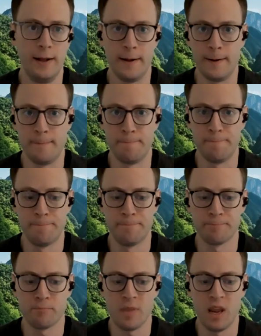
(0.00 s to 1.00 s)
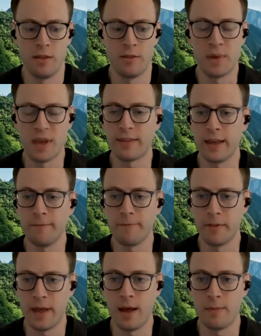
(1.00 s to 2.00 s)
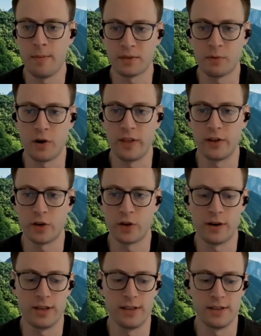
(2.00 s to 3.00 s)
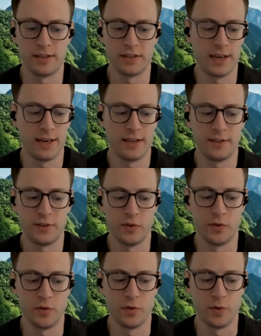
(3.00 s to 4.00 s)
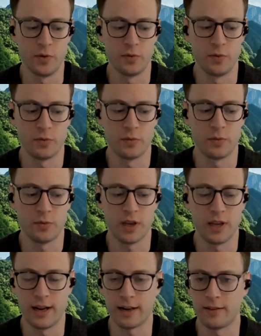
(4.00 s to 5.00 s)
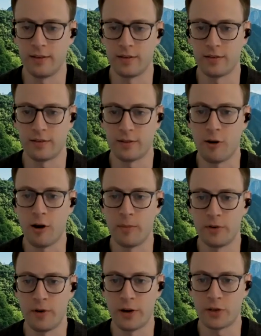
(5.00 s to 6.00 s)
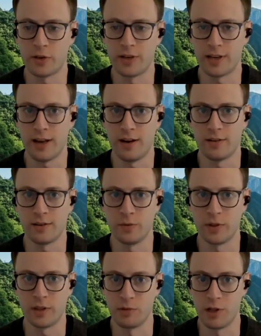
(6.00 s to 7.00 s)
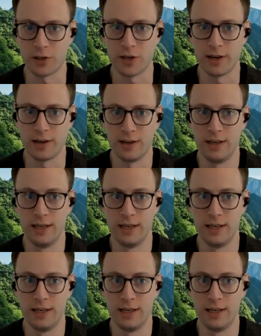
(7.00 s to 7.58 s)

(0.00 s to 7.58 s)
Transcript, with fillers: Um, the big thing for them as part of the journey is they need to connect the carbon registry account with the blockchain.